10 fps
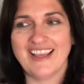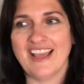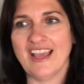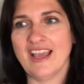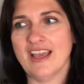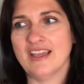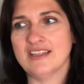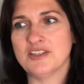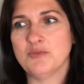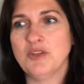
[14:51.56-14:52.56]

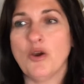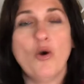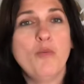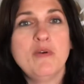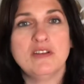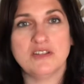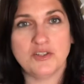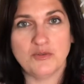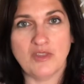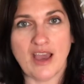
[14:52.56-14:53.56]
And to be open
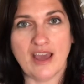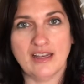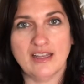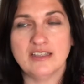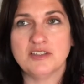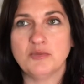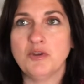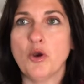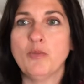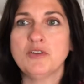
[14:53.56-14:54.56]
to that, and to
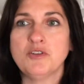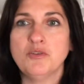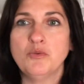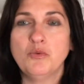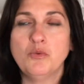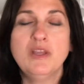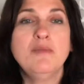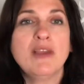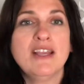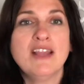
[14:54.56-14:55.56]
be open to we
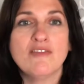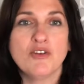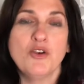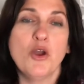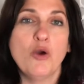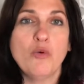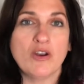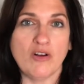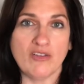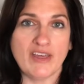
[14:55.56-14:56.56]
may never know what
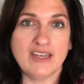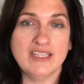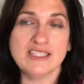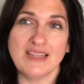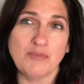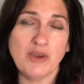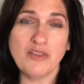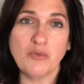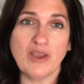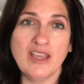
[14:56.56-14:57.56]
all that is. And by
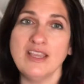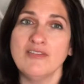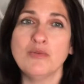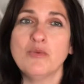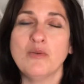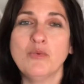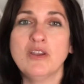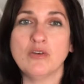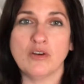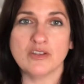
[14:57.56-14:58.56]
the way, even when we
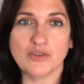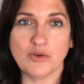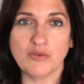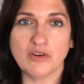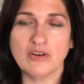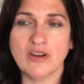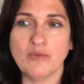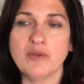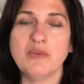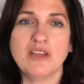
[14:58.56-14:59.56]
cross over and
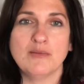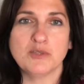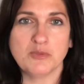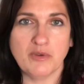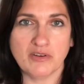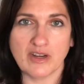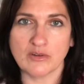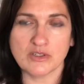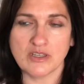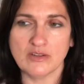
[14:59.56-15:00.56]
we become spirit
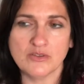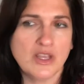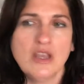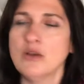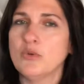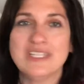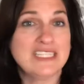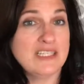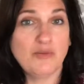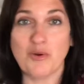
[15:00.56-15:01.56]
ourselves, we
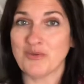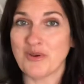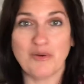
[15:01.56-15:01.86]
still won't know